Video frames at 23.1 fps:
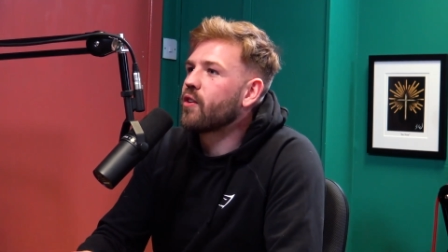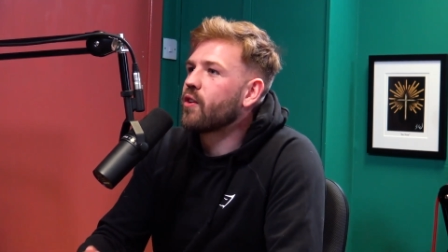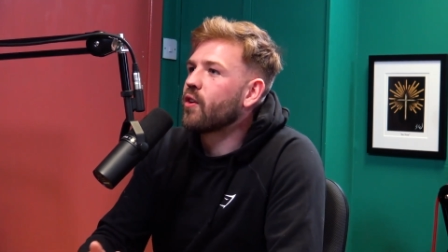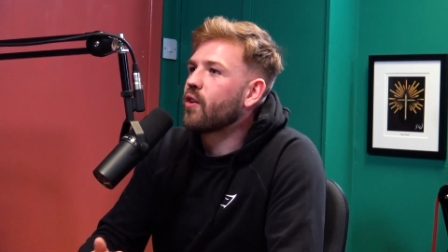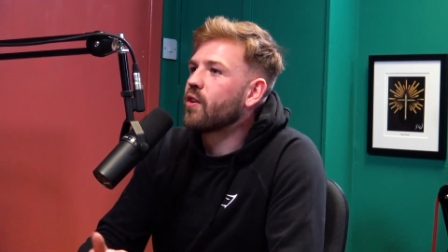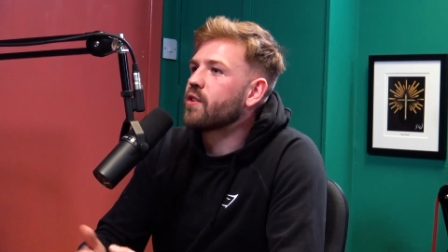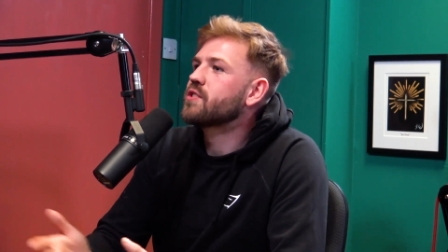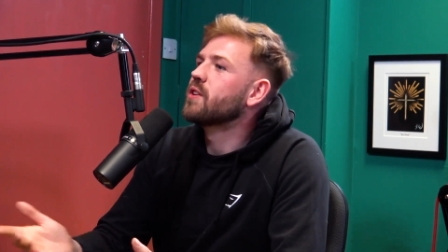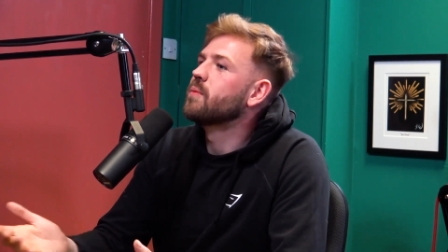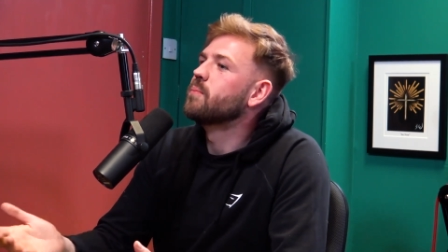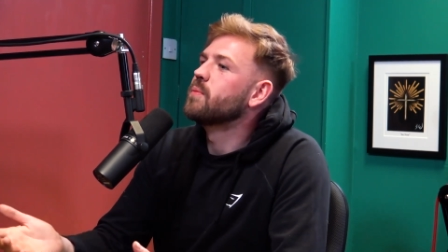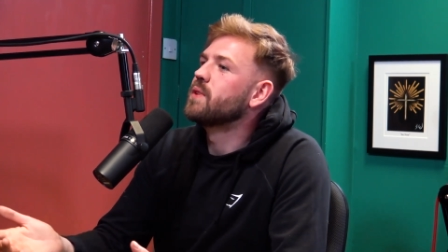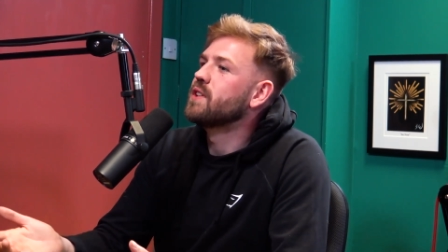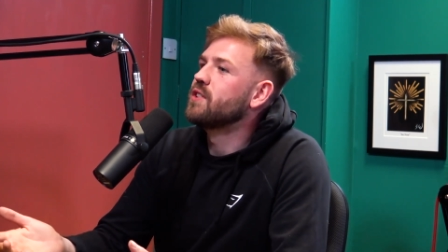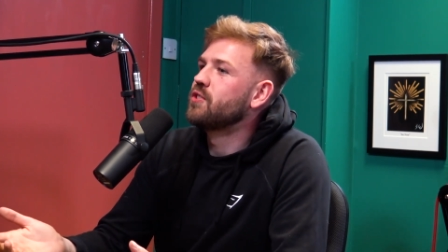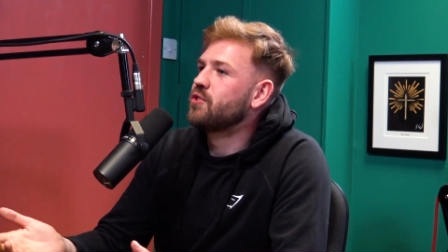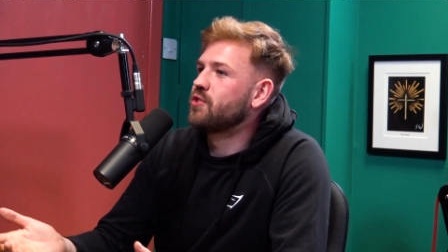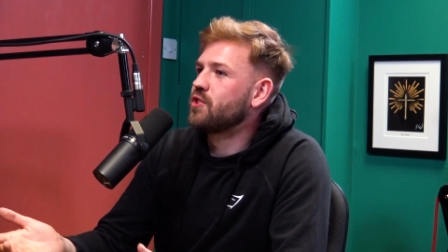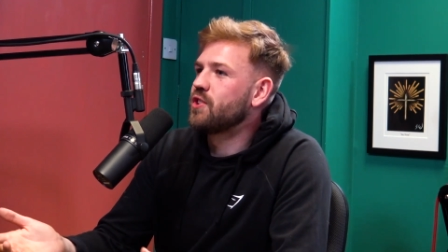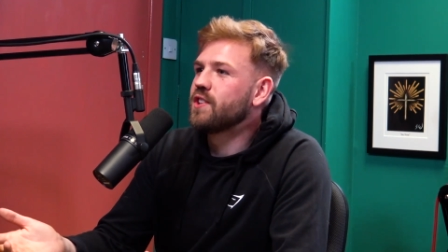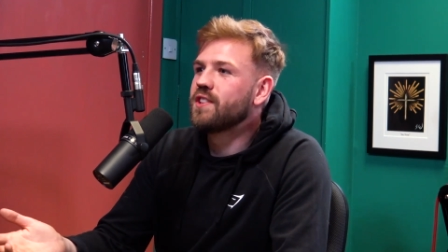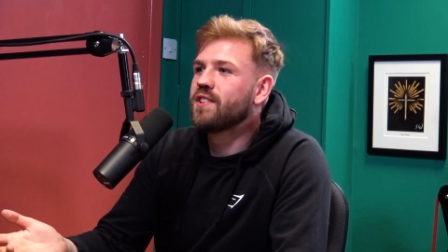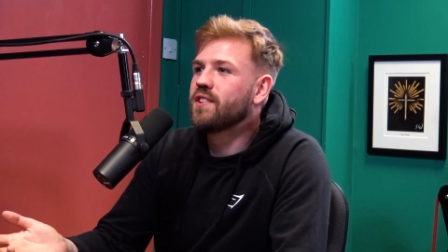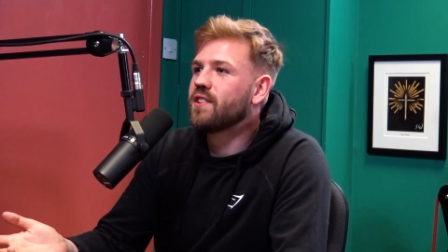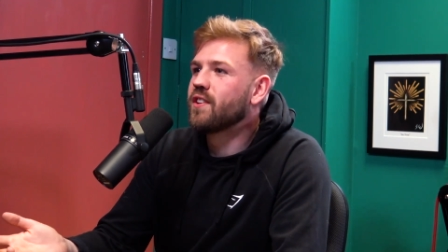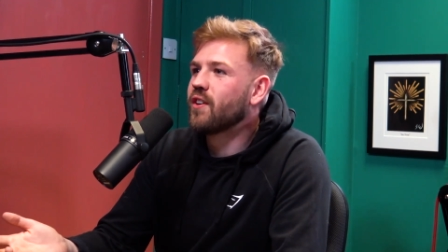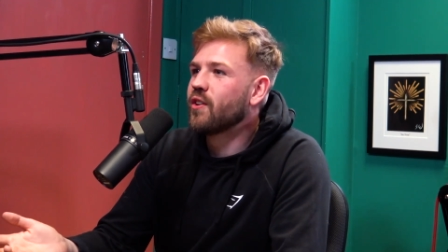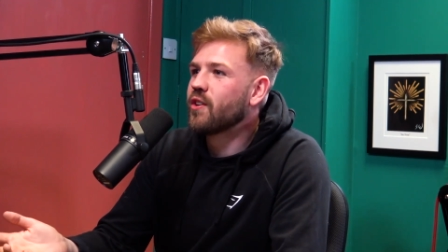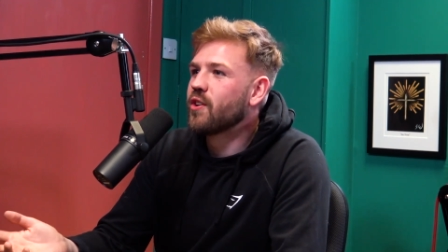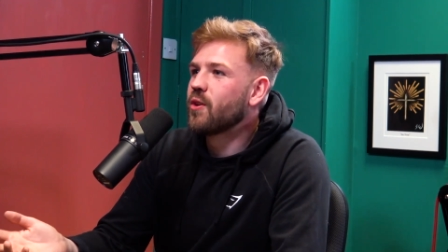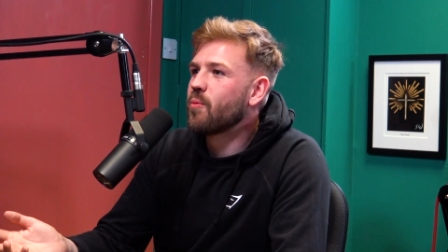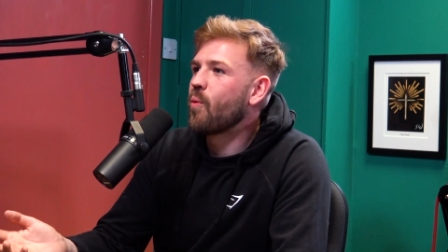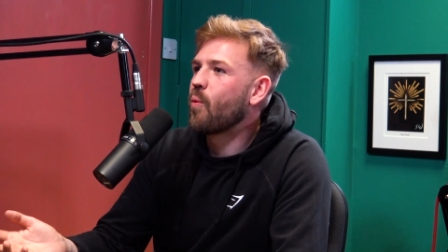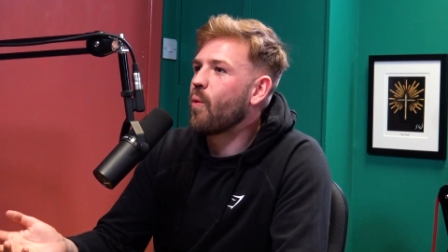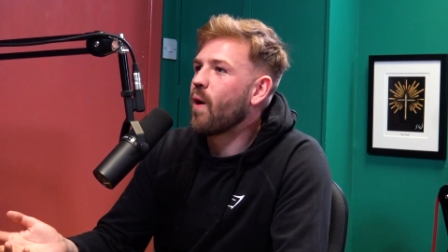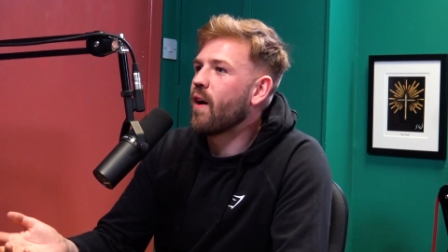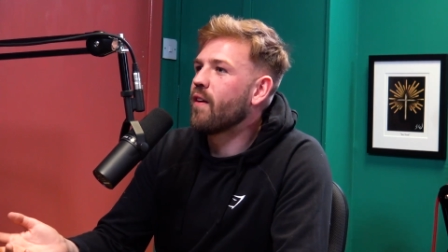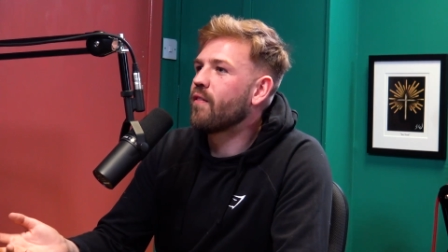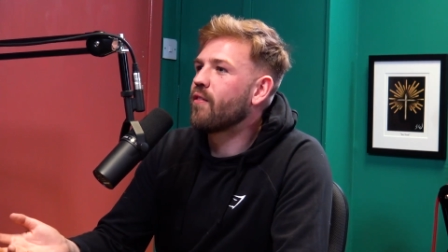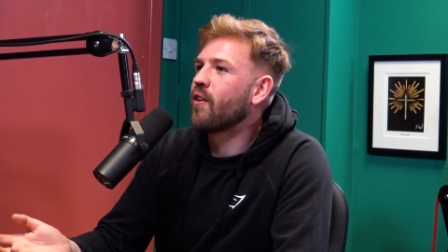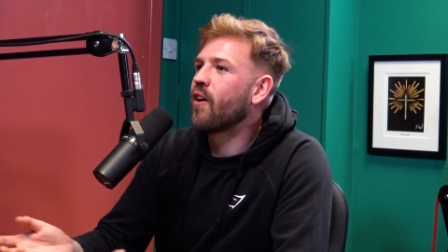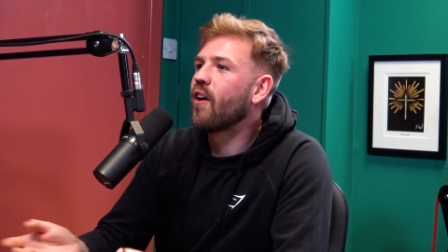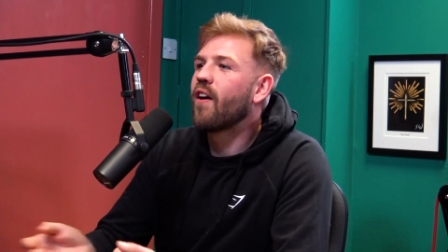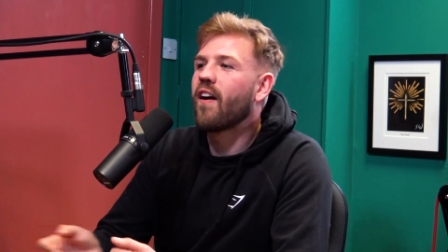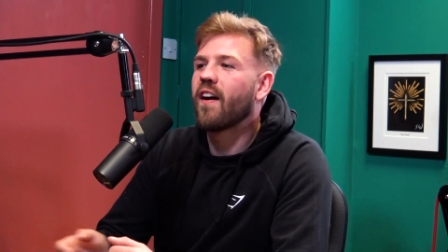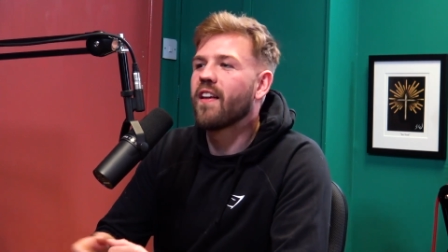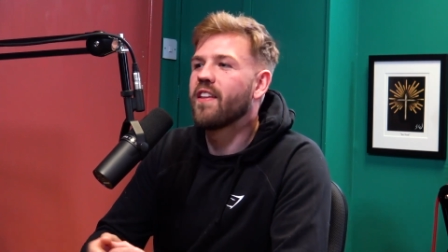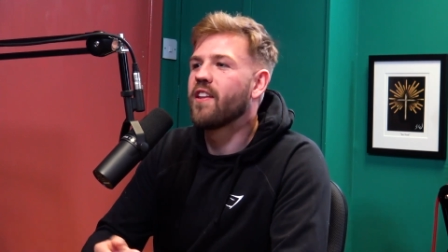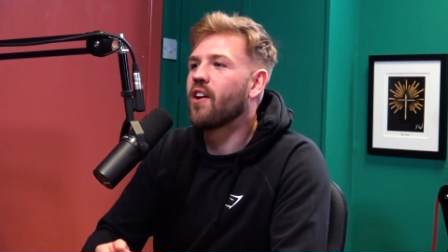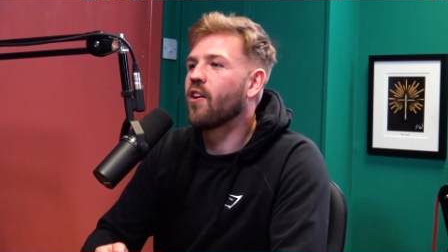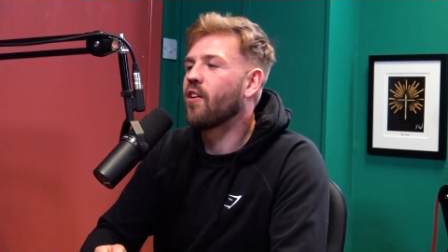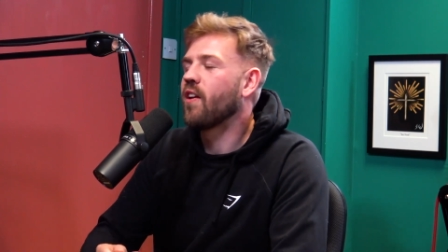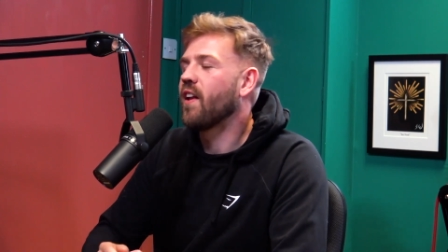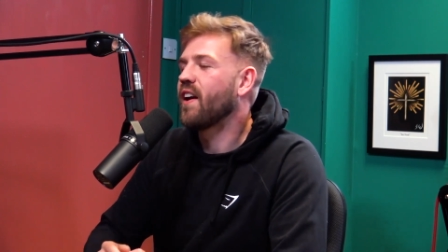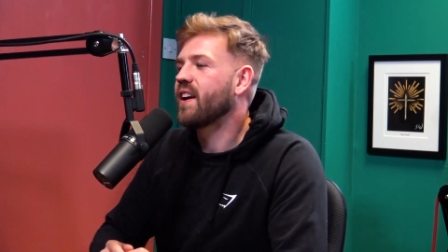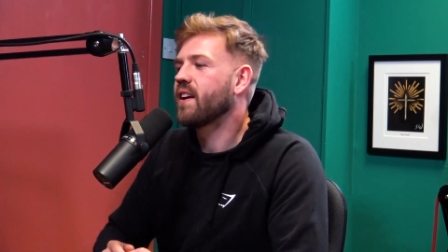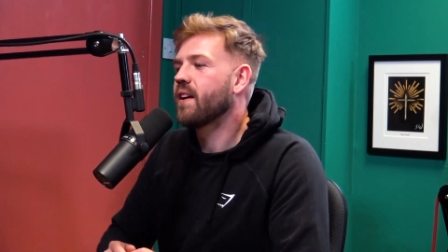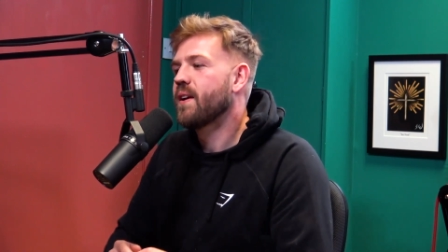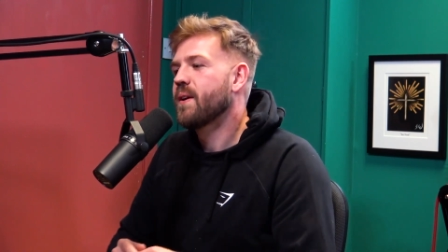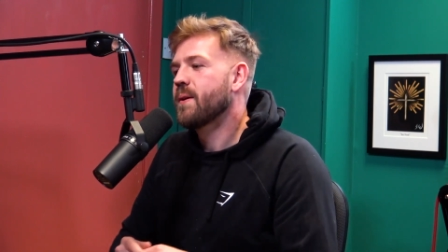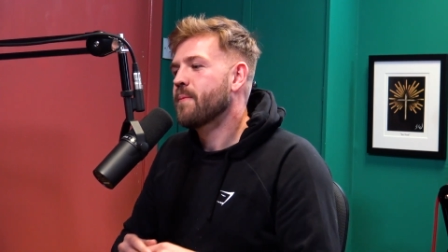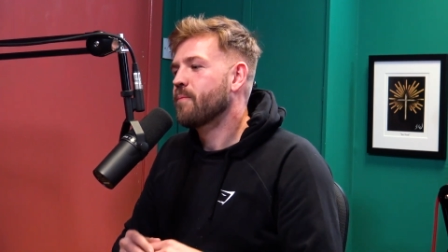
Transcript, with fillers: or somebody's cheated on them or whatever, yeah. and they're like.